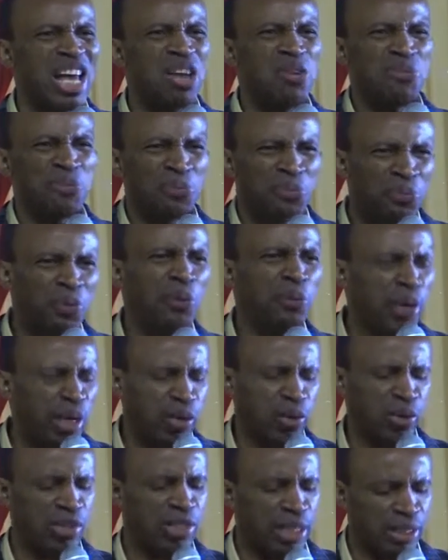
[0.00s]
Pay
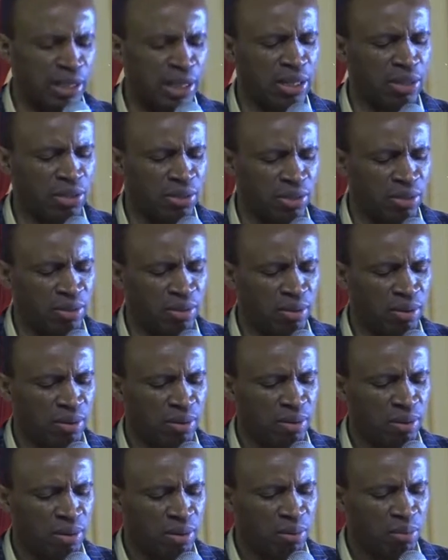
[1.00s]
very close attention.
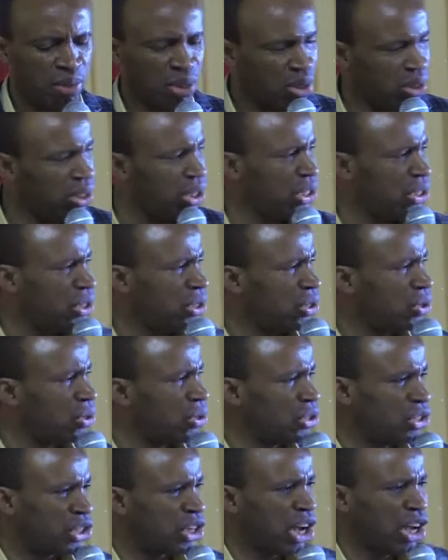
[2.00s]
Because this
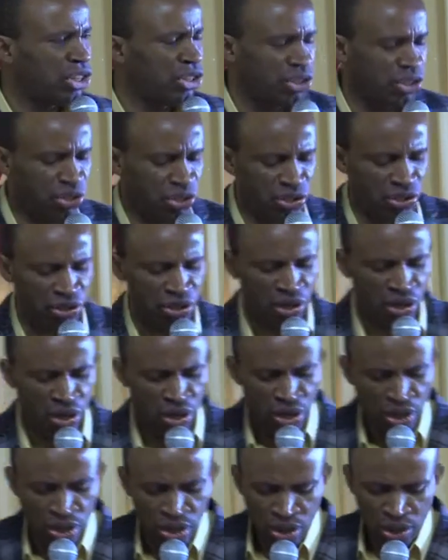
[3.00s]
is going to change
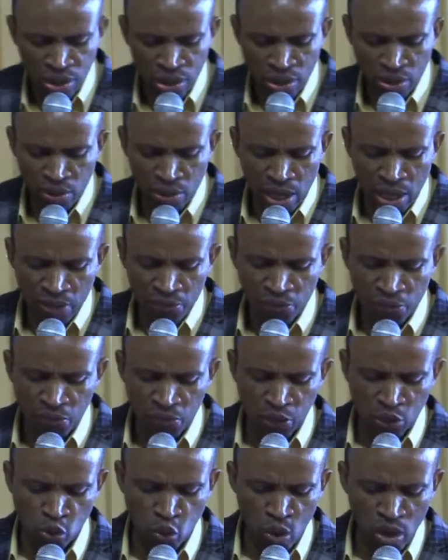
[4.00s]
your
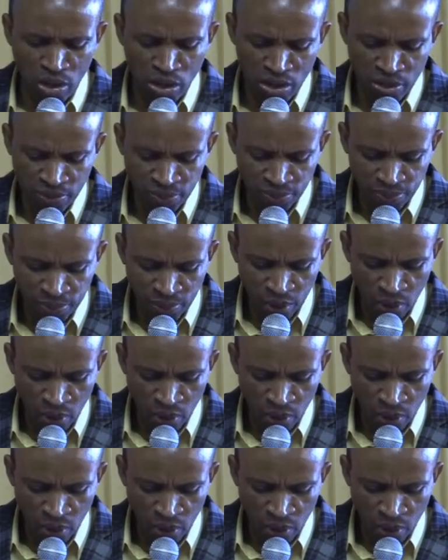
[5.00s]
life. Verse what?